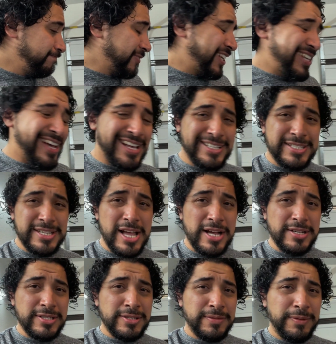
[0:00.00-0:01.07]
Yeah, it
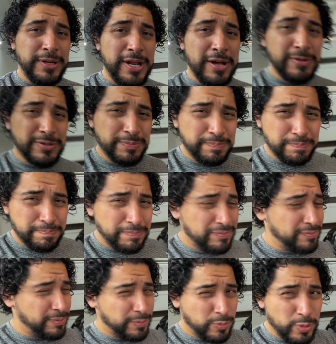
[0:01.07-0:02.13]
sucks, you know? So,
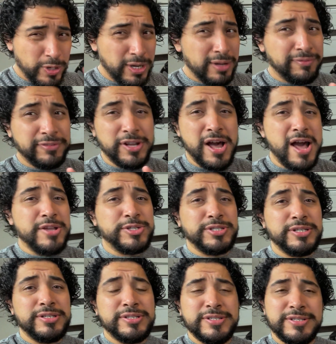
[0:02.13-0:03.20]
word of
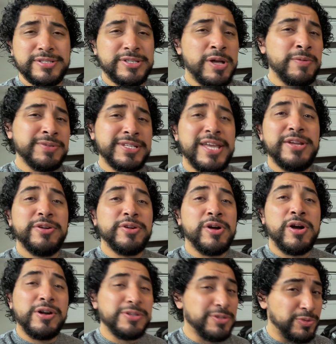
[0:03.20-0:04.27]
caution, just don't take your
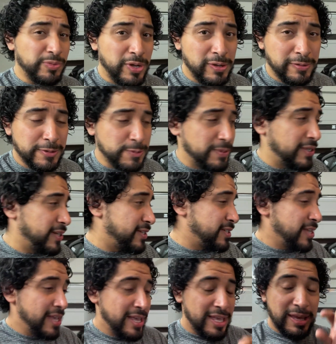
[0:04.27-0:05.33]
car to the rollers
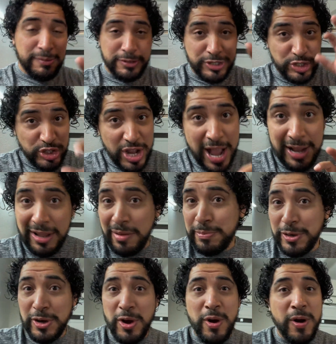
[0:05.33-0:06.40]
because it would jack up
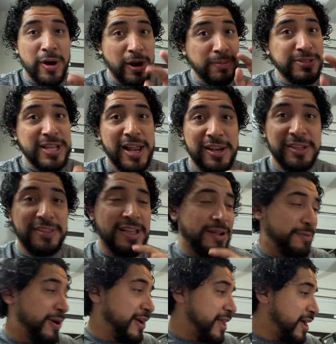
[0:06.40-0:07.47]
your car. I'm telling you
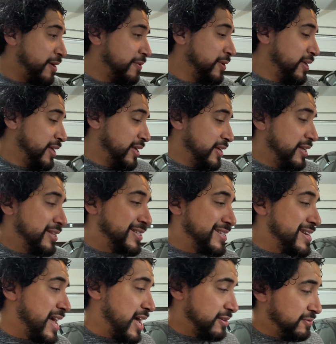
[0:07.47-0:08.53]
that right now. It's
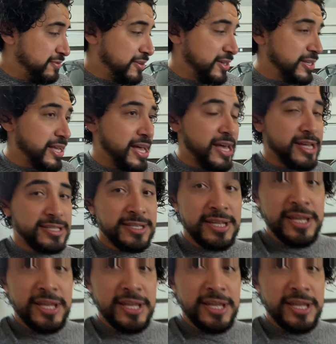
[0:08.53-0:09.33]
not fun, guys.